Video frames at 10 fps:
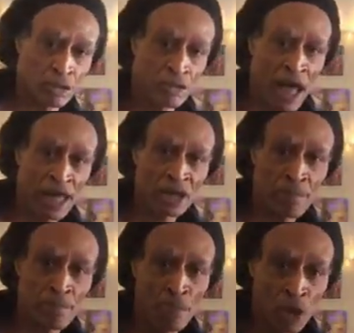You,
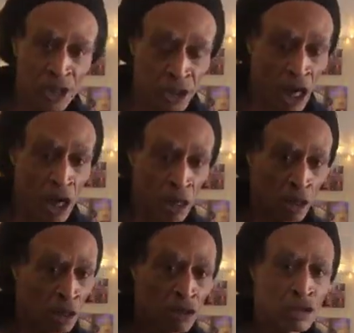as a
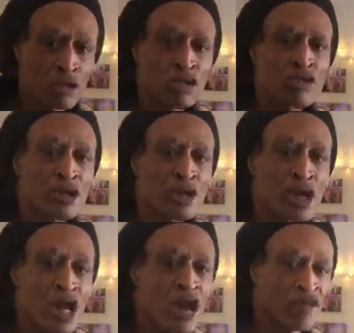monitor, you
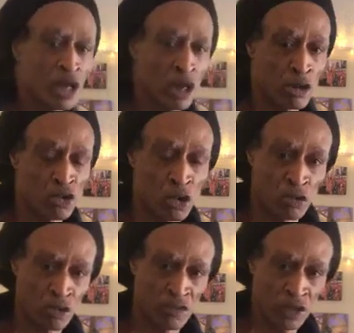will never go
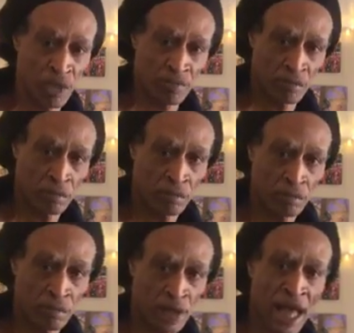wrong with them.
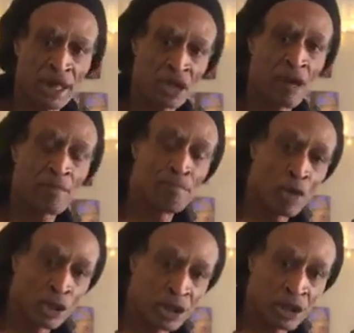As a
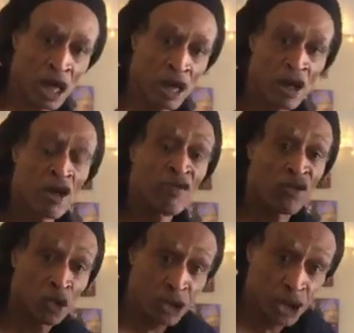monitor
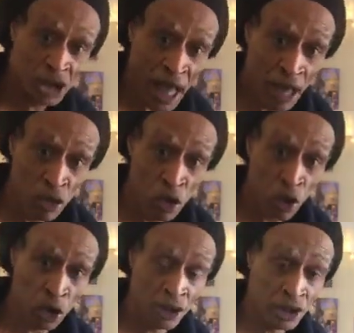for
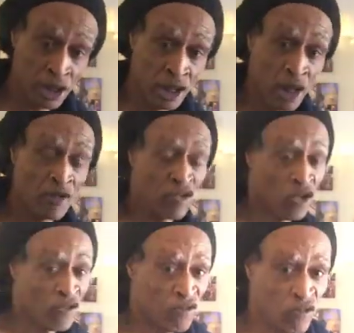sound quality,
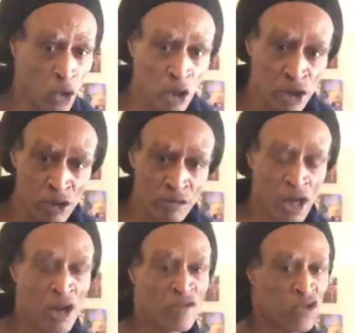for
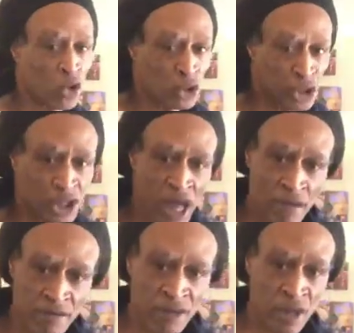volume, for
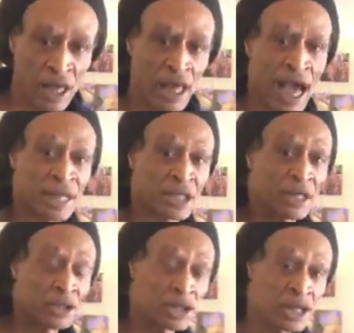depth.
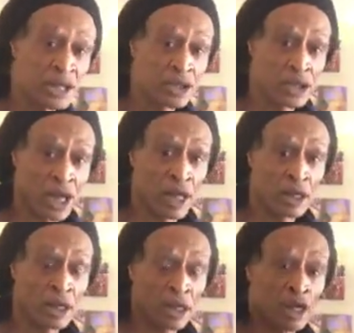As a
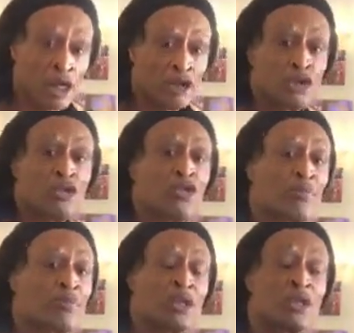DJ,
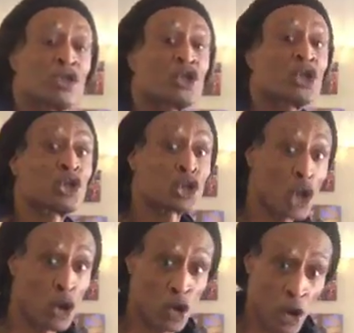you would be
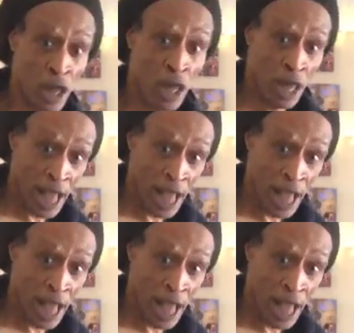so